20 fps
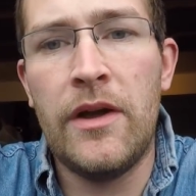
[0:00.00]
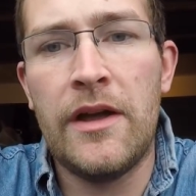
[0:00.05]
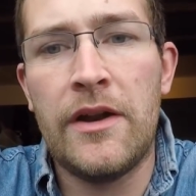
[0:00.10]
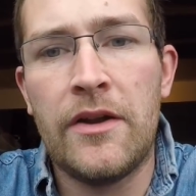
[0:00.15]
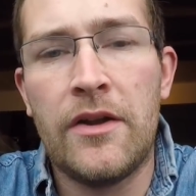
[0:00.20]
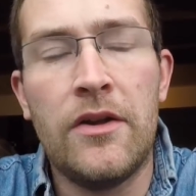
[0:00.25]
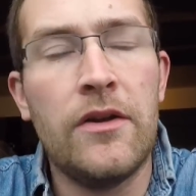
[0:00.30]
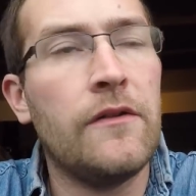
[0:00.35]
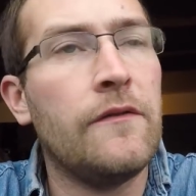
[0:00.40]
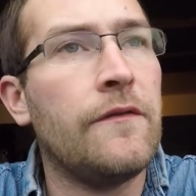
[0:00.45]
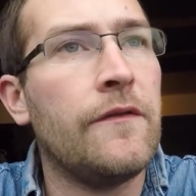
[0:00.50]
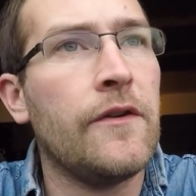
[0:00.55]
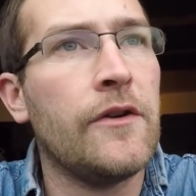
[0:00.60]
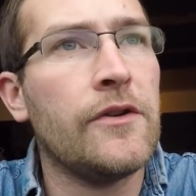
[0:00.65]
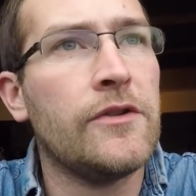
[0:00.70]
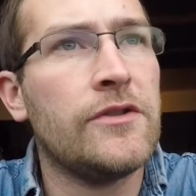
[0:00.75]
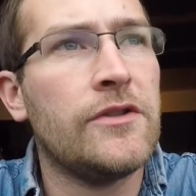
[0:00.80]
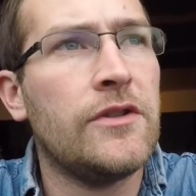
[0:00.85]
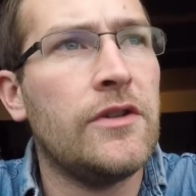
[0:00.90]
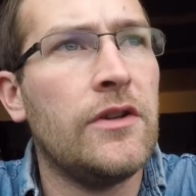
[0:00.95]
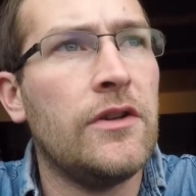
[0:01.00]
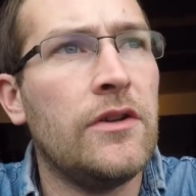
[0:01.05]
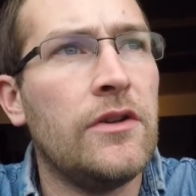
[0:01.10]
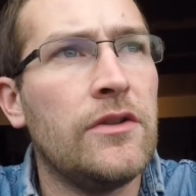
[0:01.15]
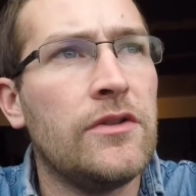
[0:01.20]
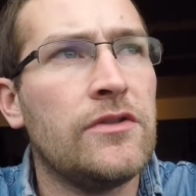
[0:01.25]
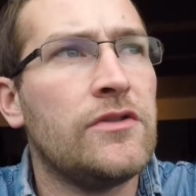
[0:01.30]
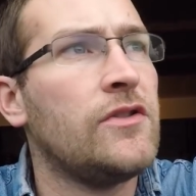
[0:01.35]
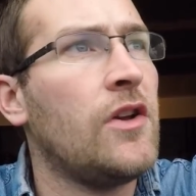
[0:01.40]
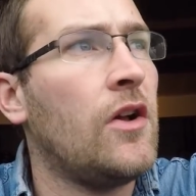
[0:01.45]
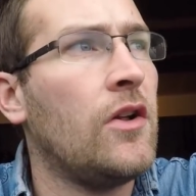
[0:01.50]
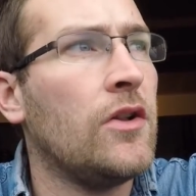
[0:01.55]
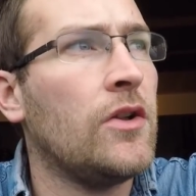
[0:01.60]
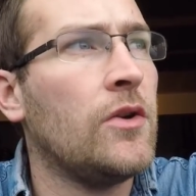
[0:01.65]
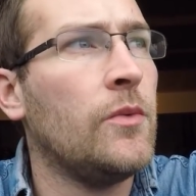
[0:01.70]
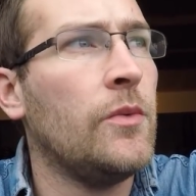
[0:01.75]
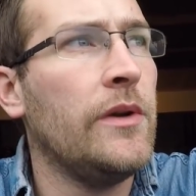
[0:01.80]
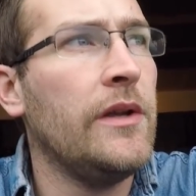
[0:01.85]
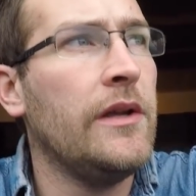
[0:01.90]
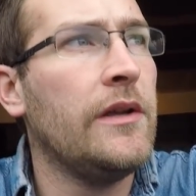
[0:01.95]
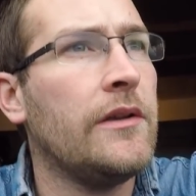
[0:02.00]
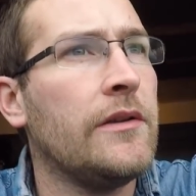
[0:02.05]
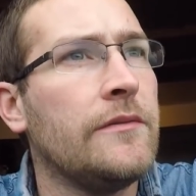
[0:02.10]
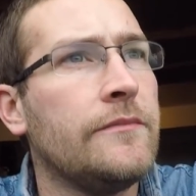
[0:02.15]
good first solid week.